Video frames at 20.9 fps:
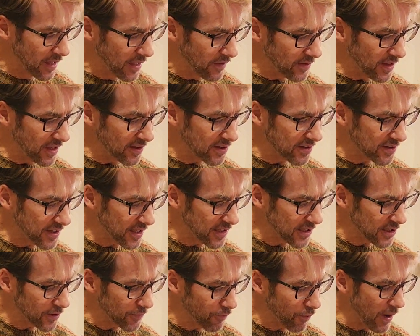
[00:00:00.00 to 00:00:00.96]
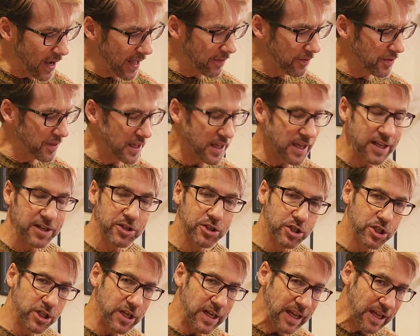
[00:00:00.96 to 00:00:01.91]
the 6th fret, the
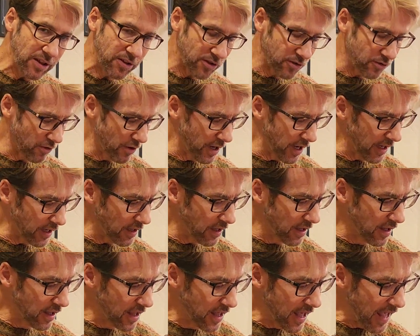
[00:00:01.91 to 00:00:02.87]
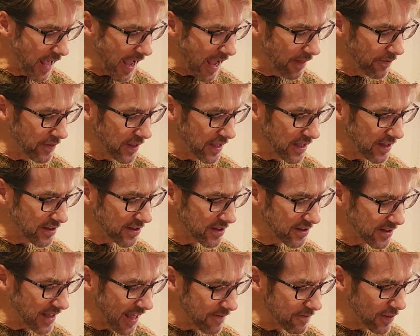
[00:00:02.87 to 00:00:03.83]
G string, and the
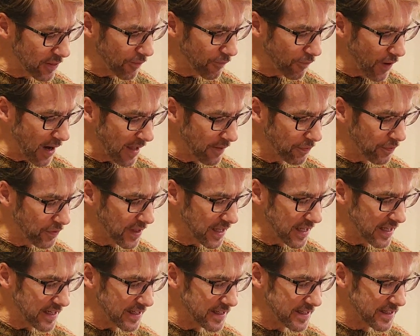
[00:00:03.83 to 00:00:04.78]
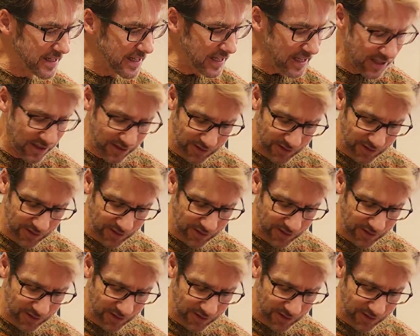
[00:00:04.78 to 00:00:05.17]
7th fret, the D